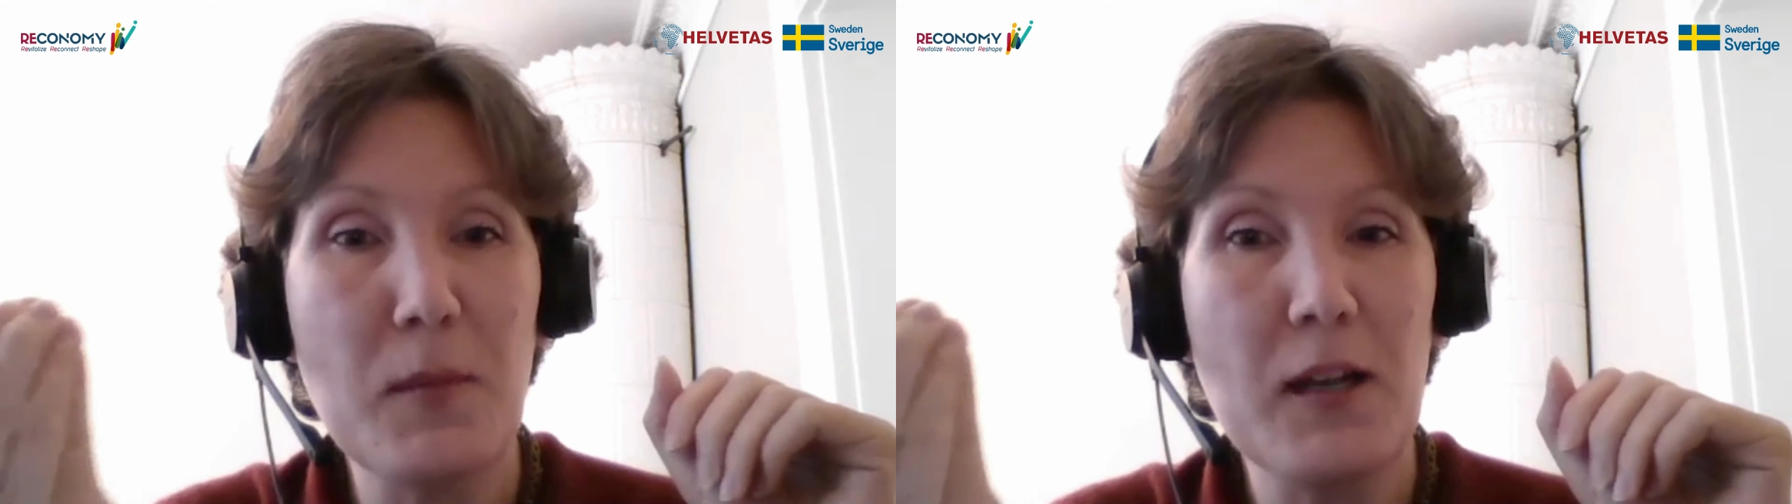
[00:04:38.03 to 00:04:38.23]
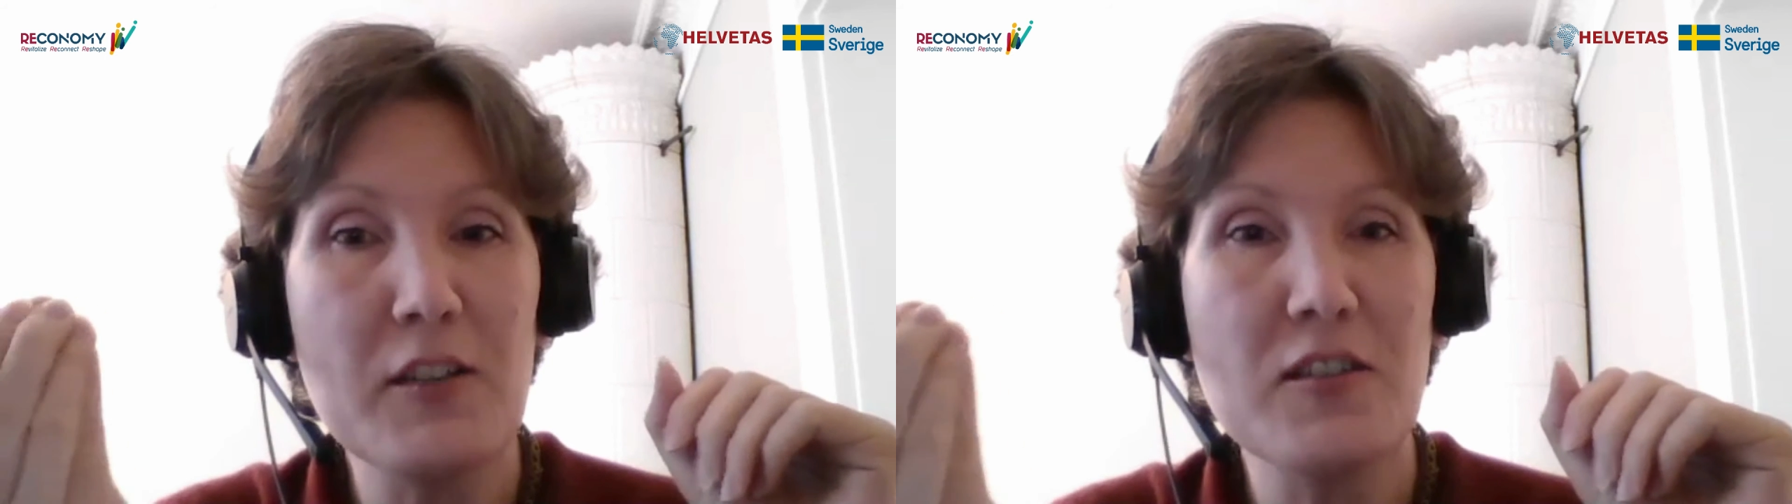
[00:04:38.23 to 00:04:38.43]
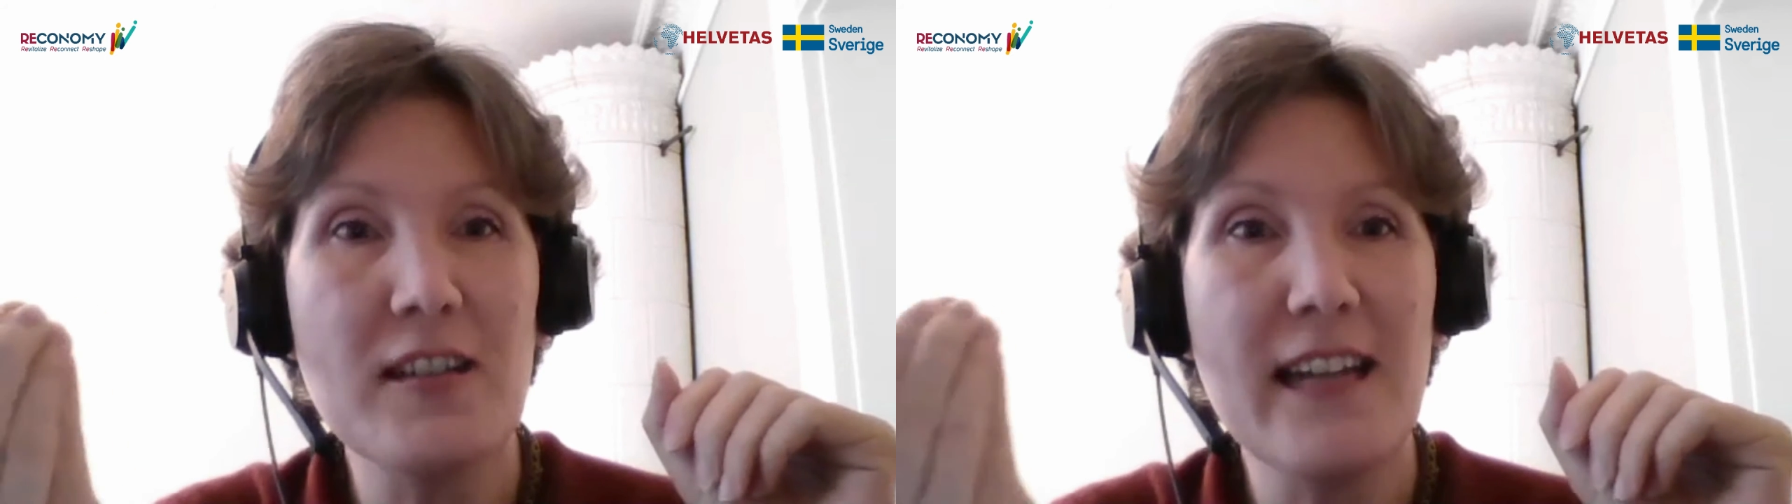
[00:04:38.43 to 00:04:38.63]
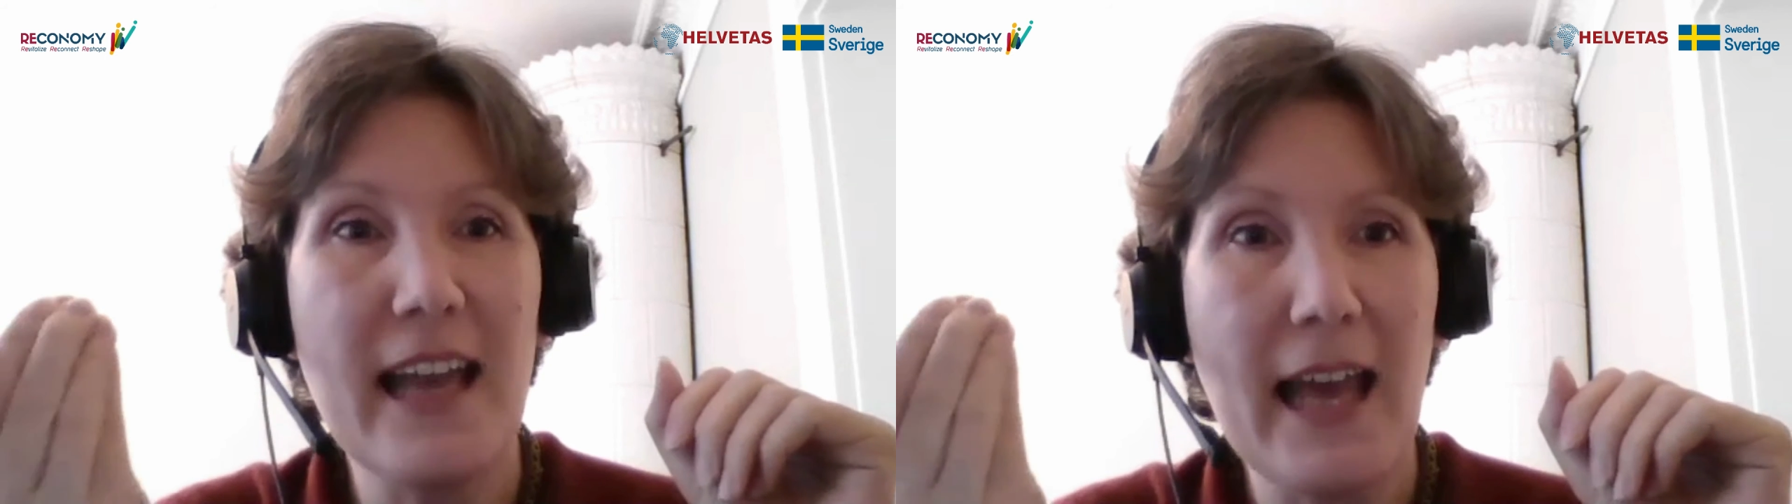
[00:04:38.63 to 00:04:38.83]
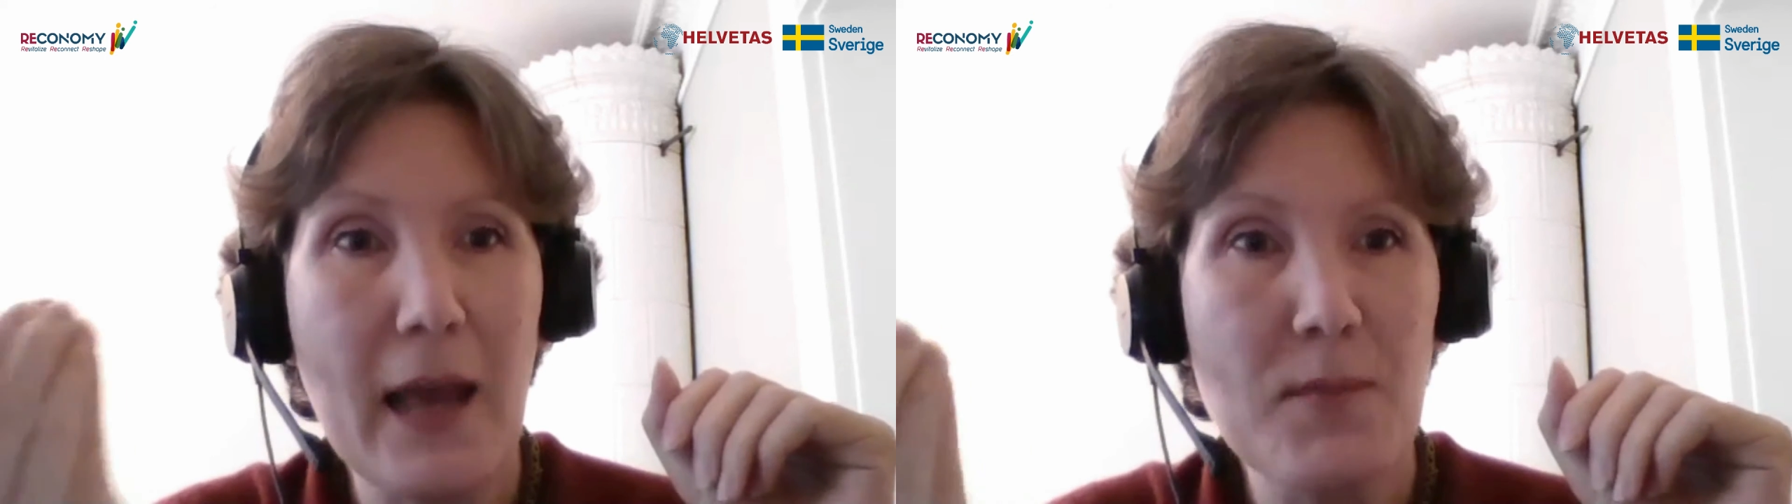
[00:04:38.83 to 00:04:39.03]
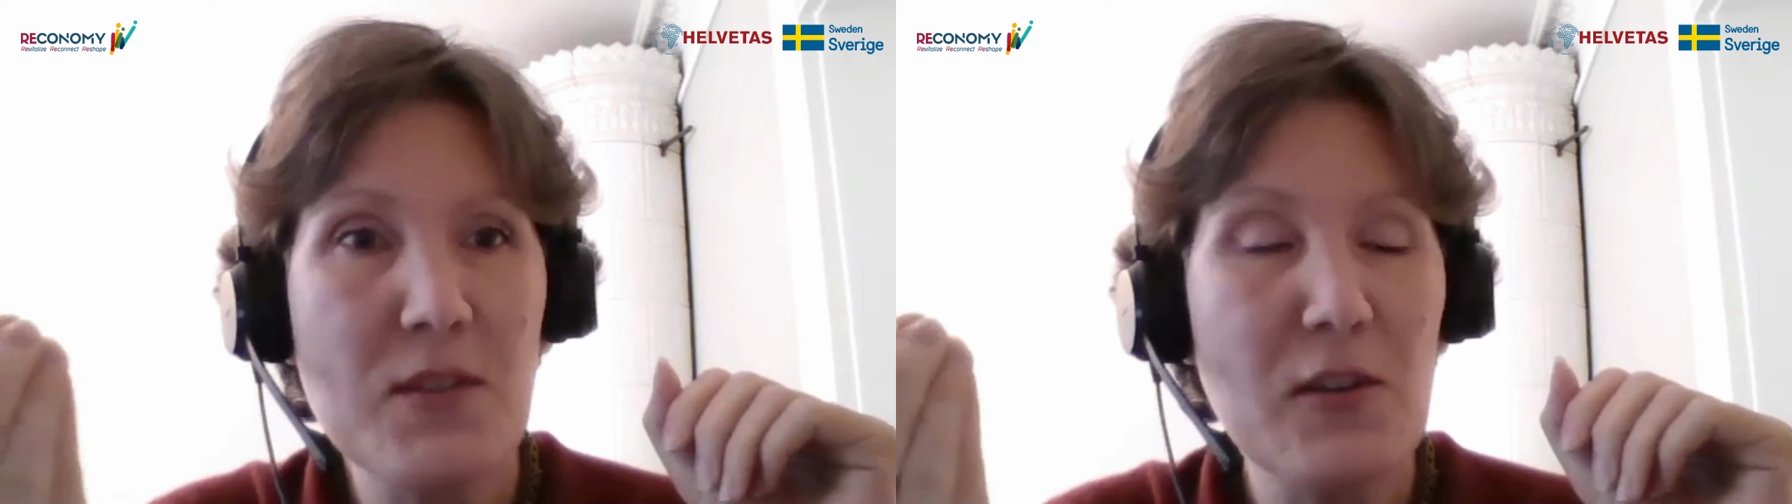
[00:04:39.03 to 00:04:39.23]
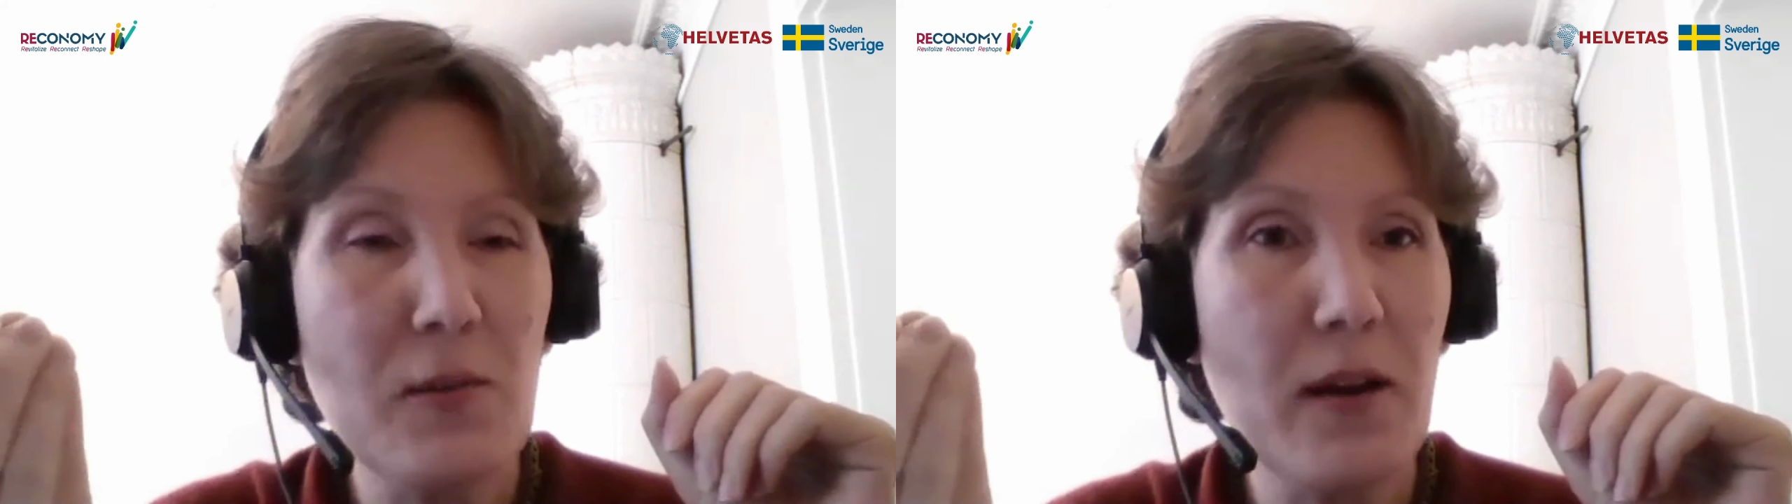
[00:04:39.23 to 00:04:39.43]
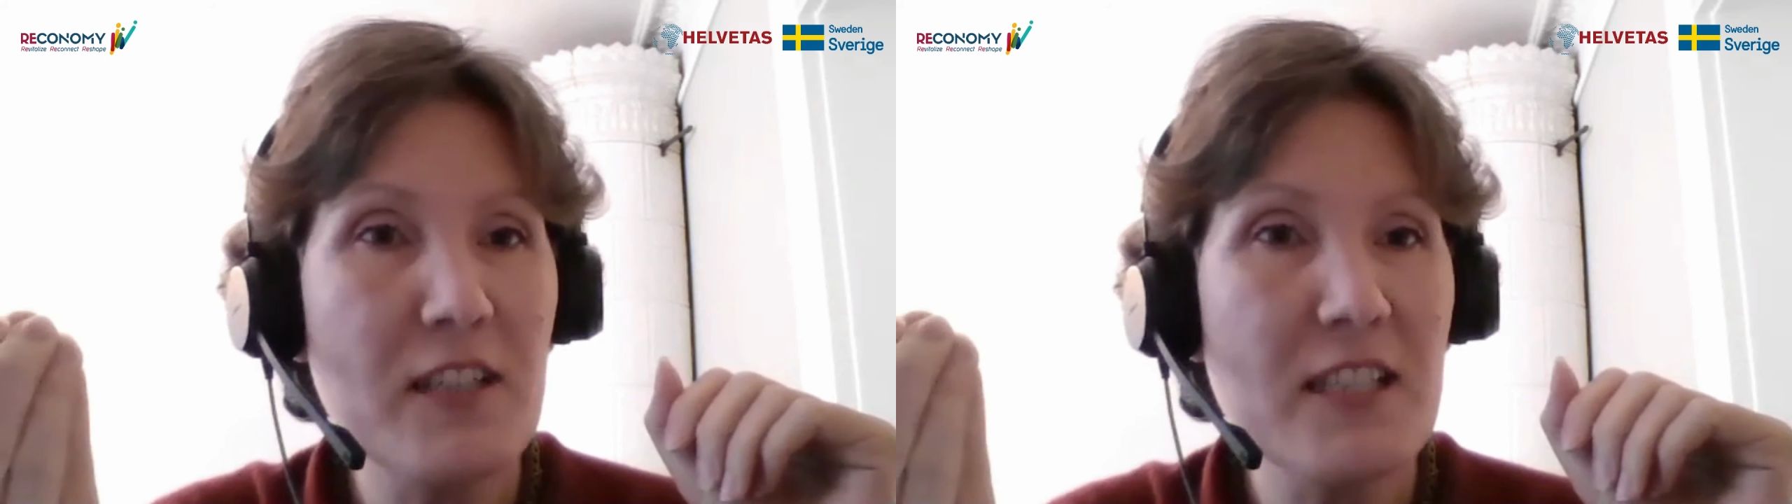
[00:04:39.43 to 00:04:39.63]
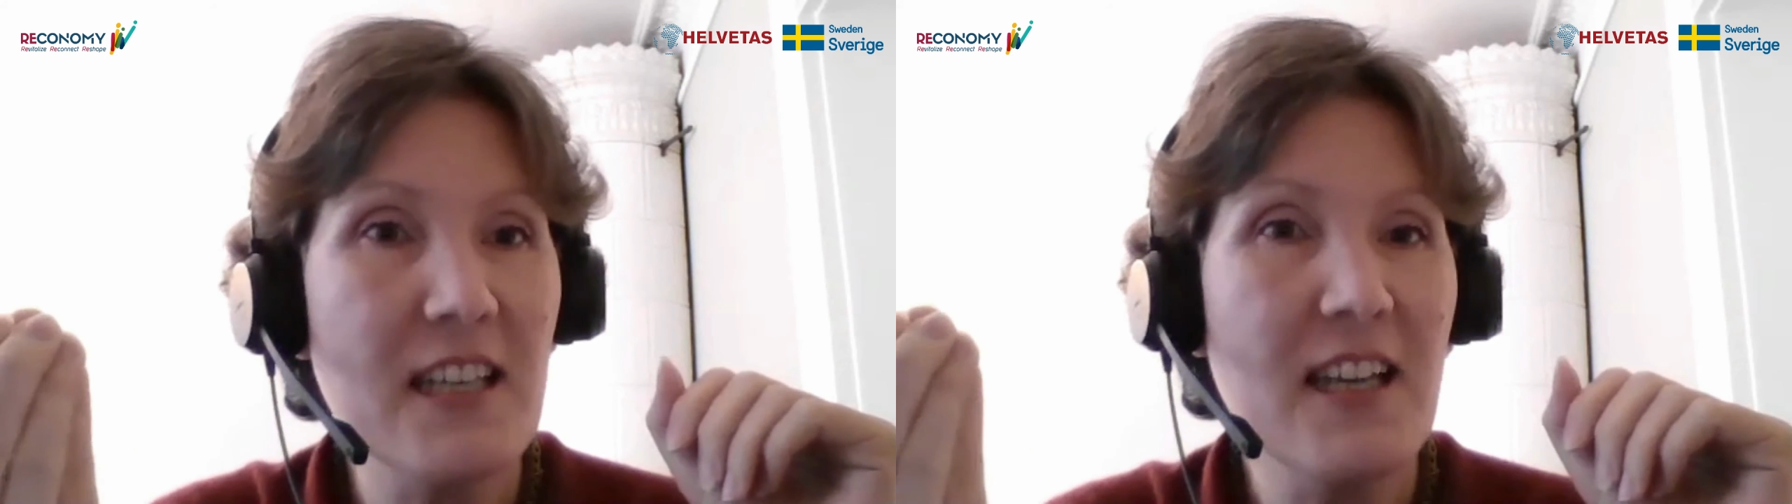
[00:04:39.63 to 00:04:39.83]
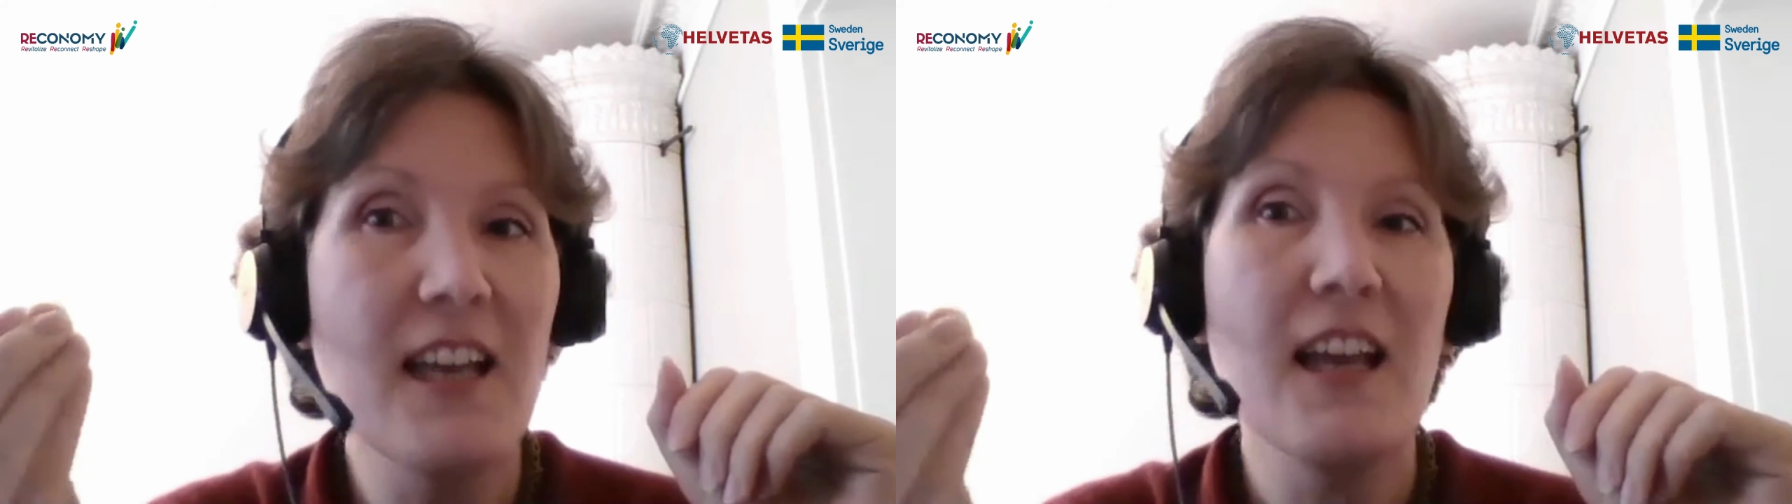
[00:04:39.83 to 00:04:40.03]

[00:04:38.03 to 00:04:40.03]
population in absolute poverty,